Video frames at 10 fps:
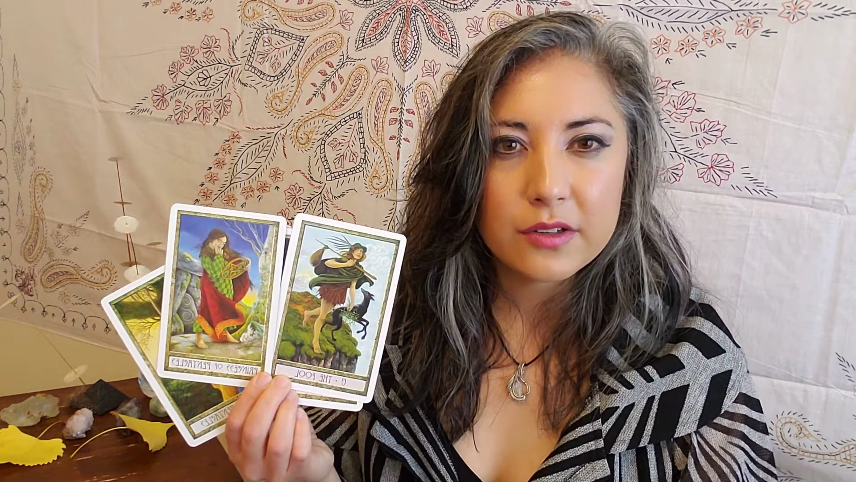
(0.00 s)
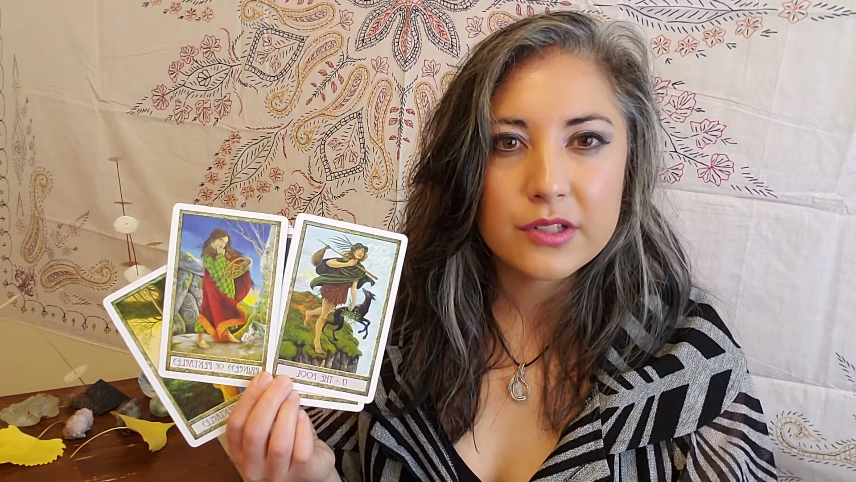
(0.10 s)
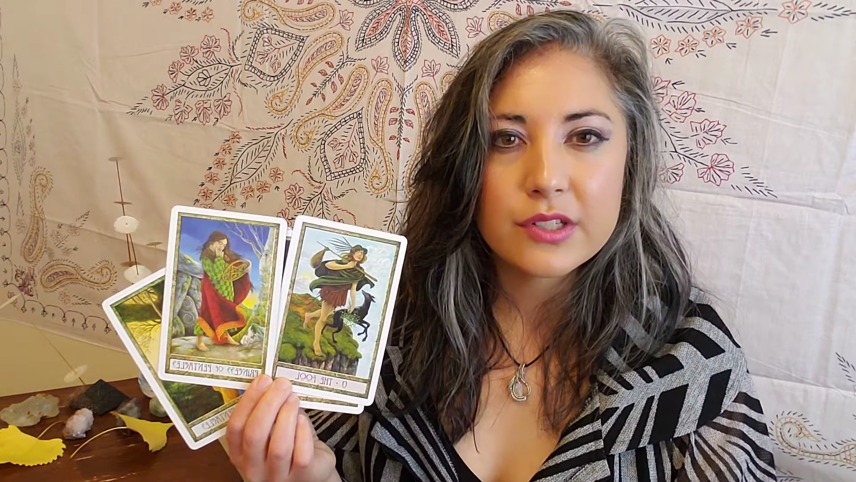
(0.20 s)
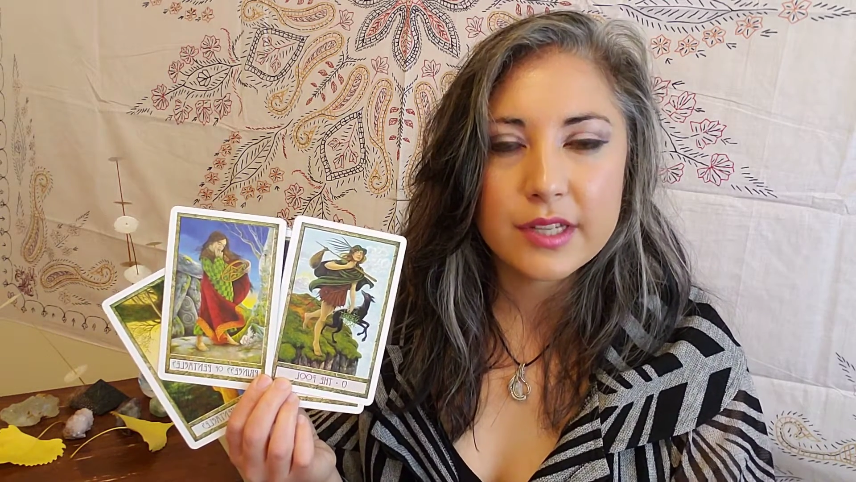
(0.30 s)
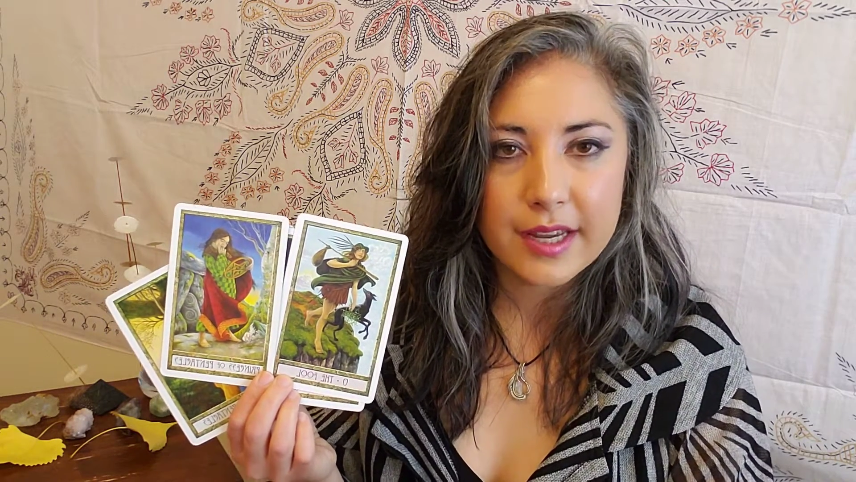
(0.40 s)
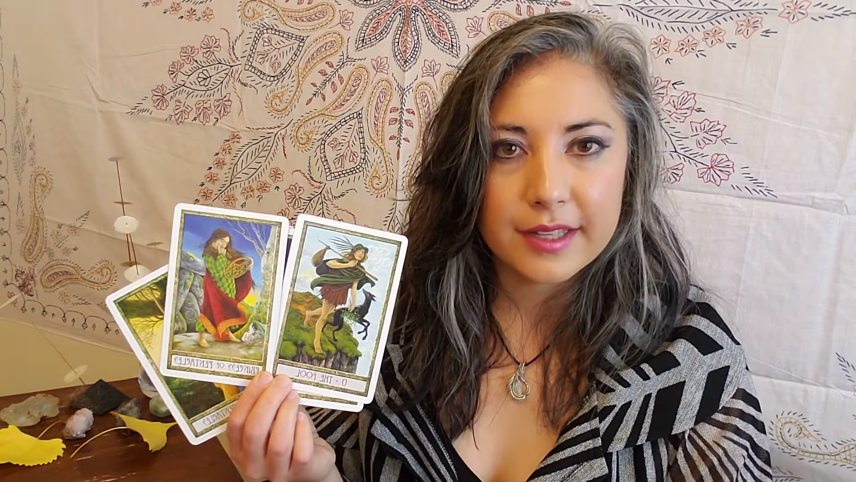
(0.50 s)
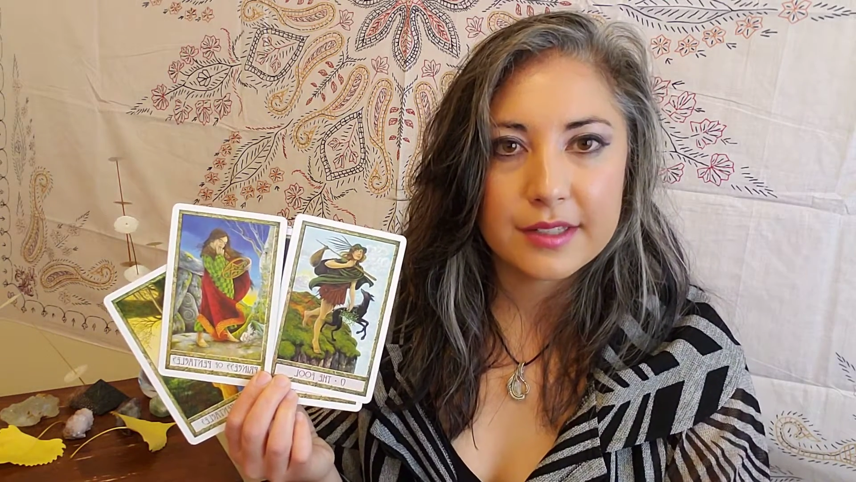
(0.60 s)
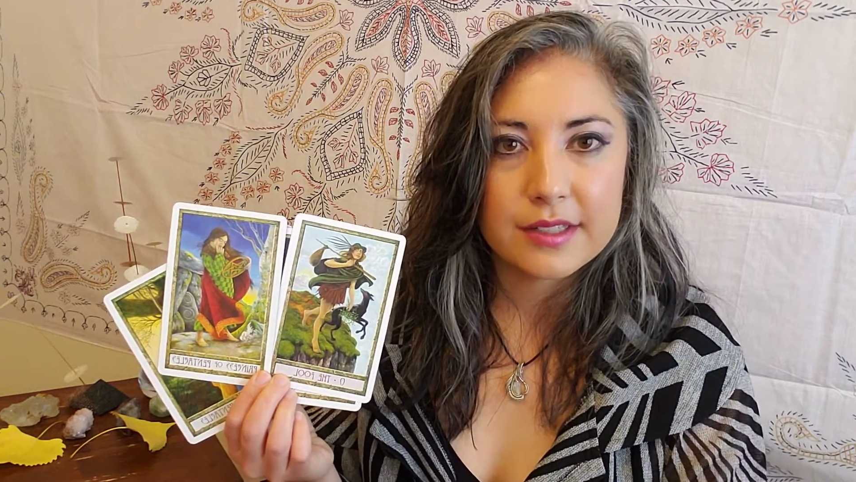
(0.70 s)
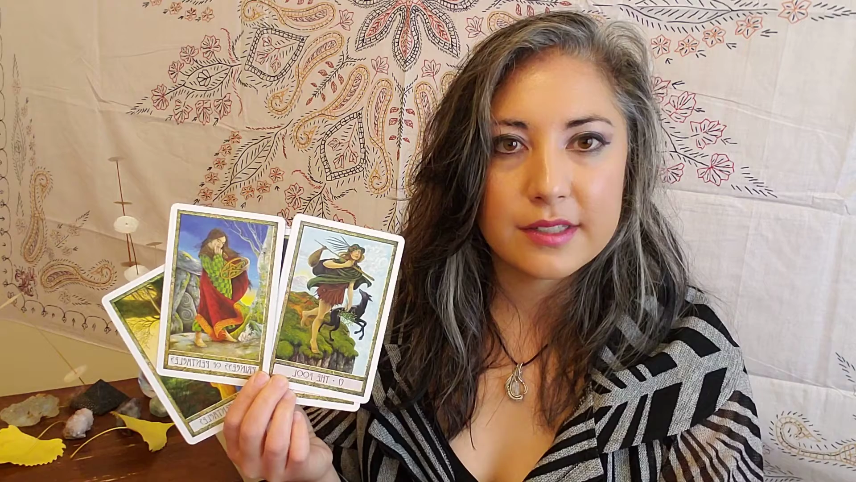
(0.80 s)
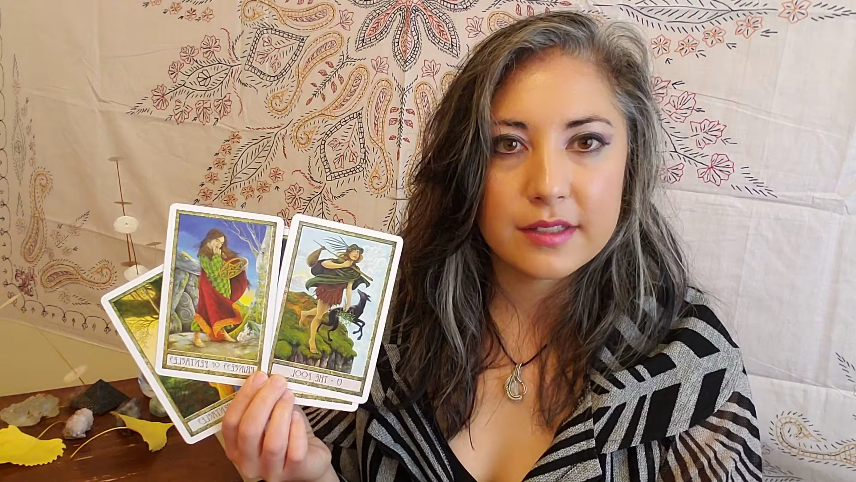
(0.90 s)

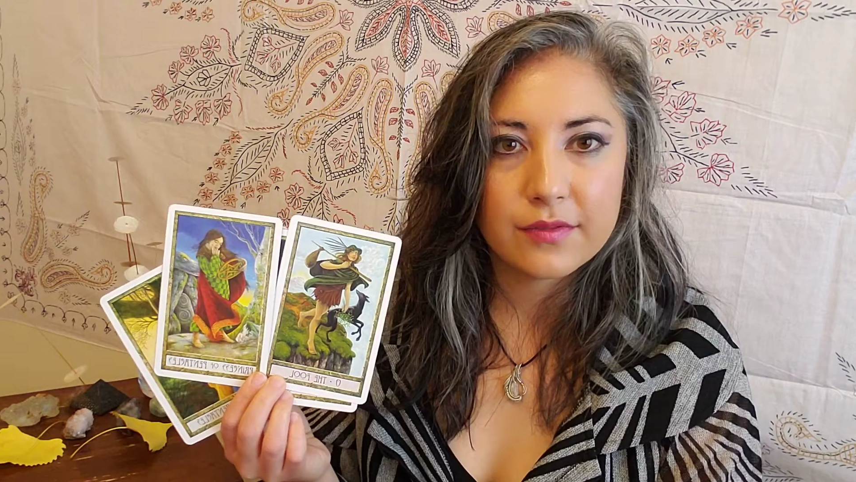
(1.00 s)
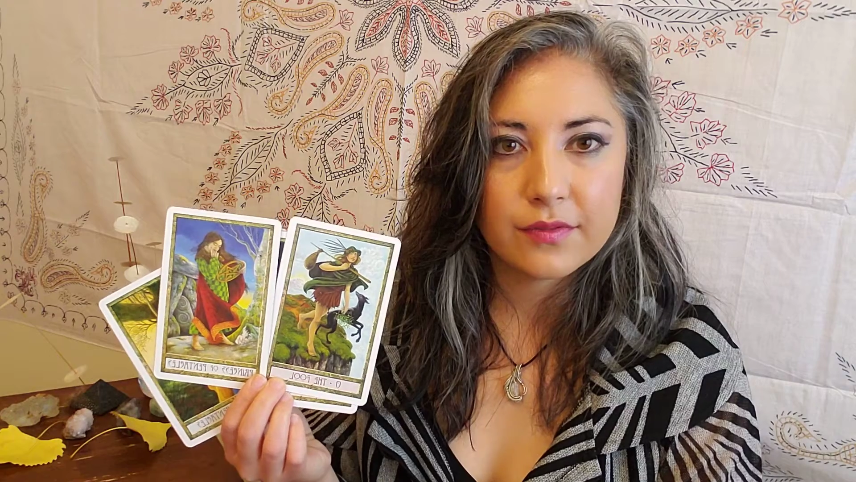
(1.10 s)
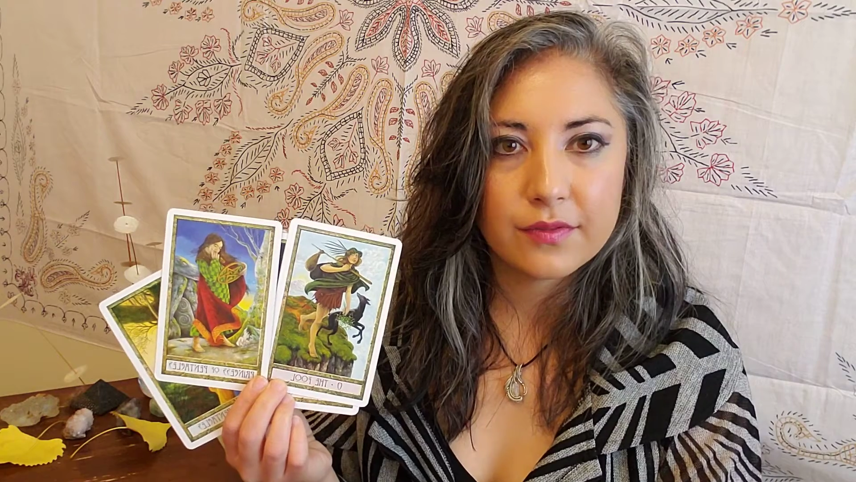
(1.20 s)
sense,